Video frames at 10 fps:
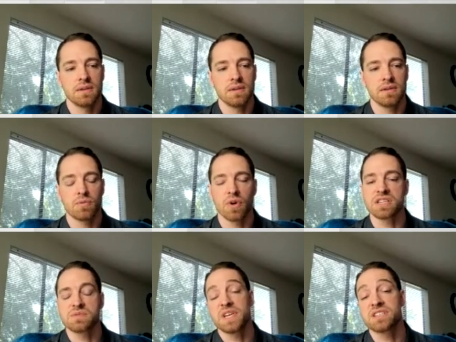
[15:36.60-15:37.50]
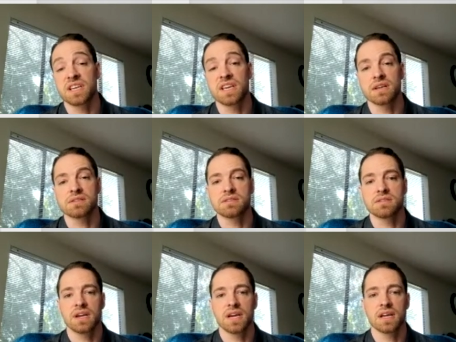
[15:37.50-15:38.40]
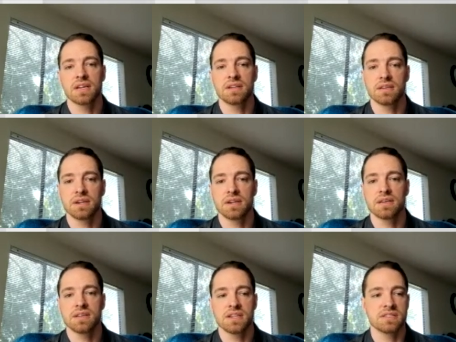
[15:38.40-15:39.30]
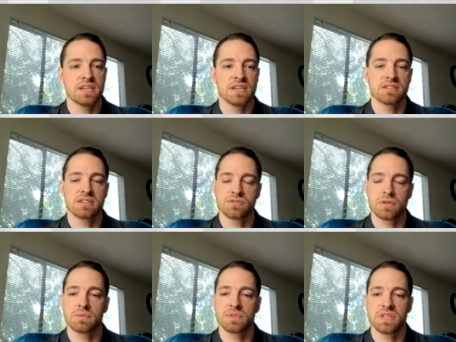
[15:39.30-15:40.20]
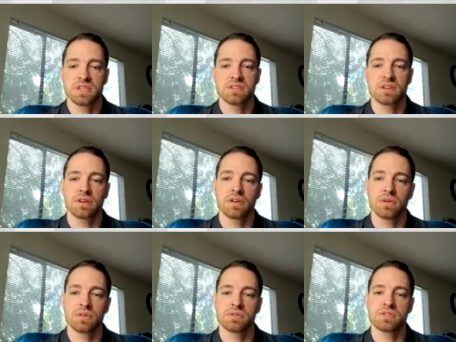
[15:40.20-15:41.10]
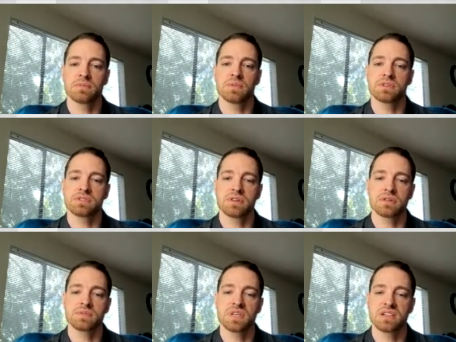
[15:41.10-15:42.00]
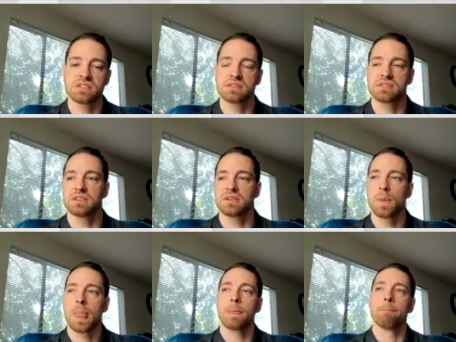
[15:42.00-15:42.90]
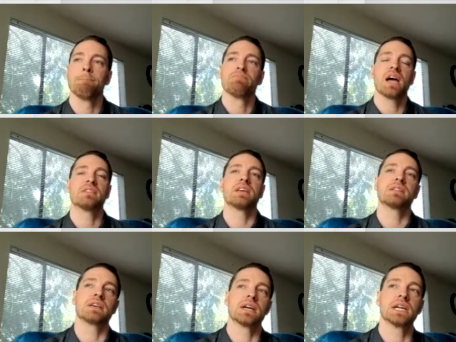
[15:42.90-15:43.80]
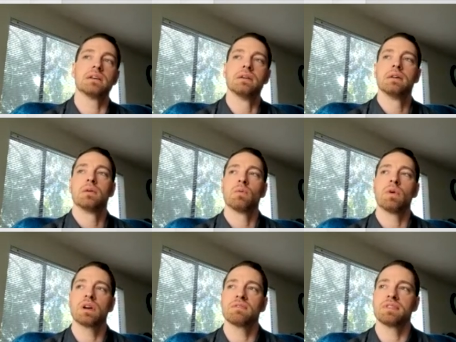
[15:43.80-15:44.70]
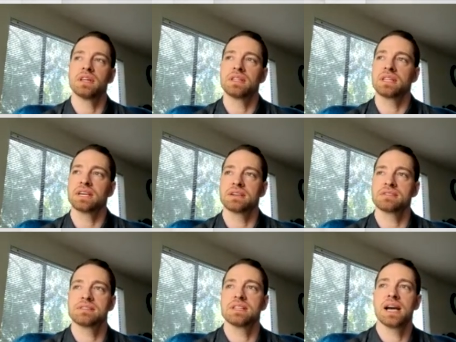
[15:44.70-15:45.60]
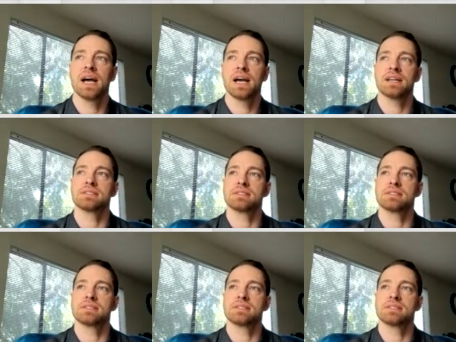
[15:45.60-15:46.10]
uh, where I speak to kids and uh, and teens and troubled teens that are going through similar circumstances, and I think that one of the things that